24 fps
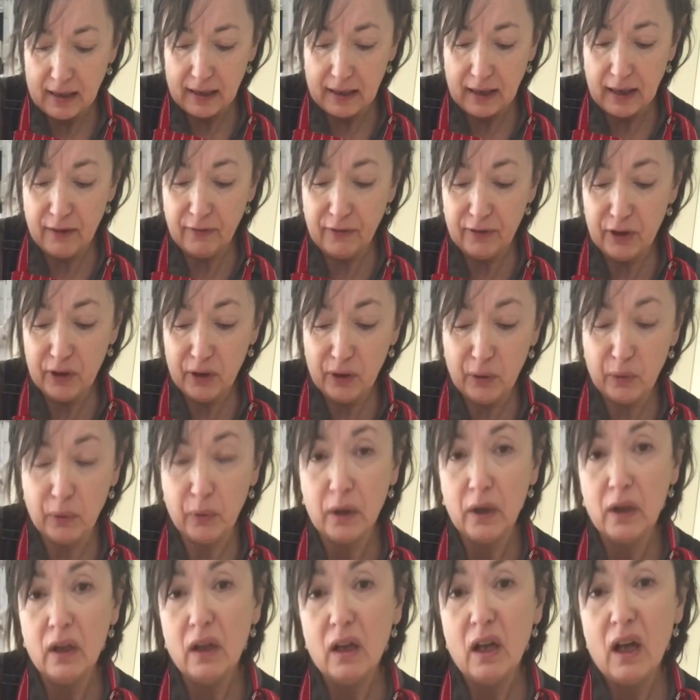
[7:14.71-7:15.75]
if you
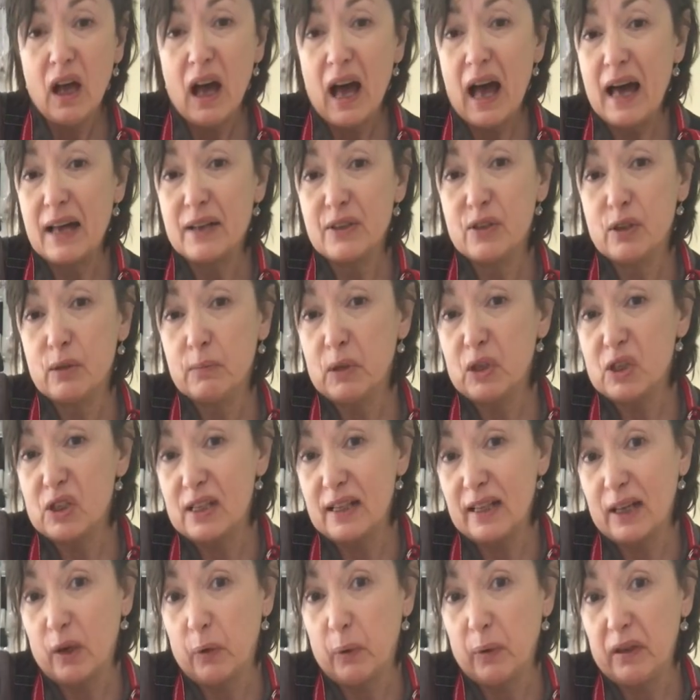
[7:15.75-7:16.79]
add too much
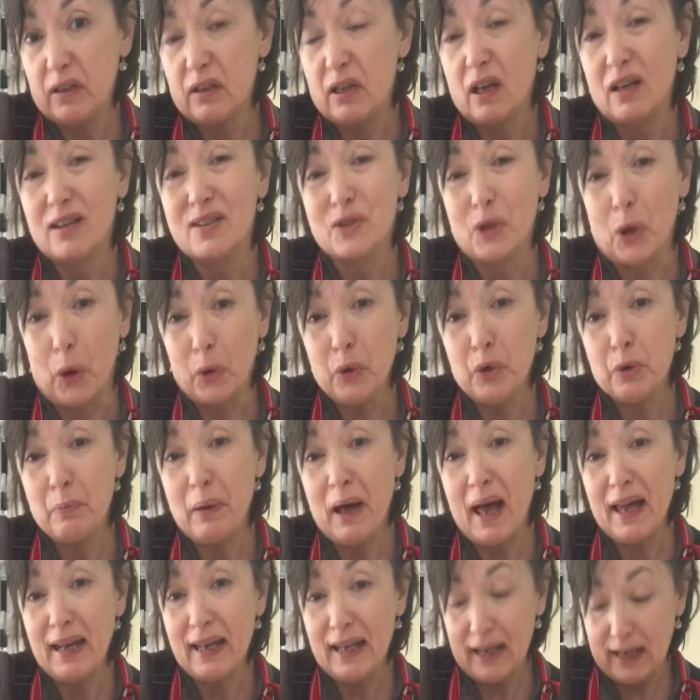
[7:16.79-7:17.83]
liquid, don't
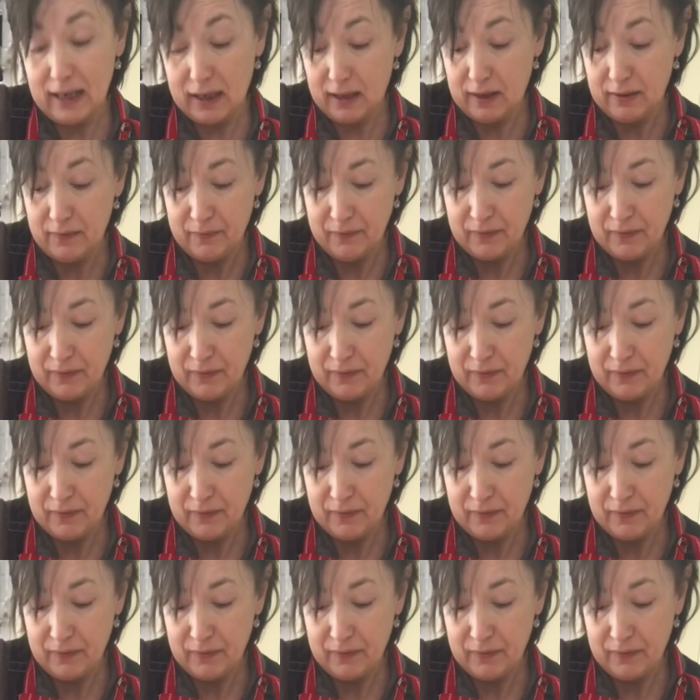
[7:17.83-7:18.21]
panic.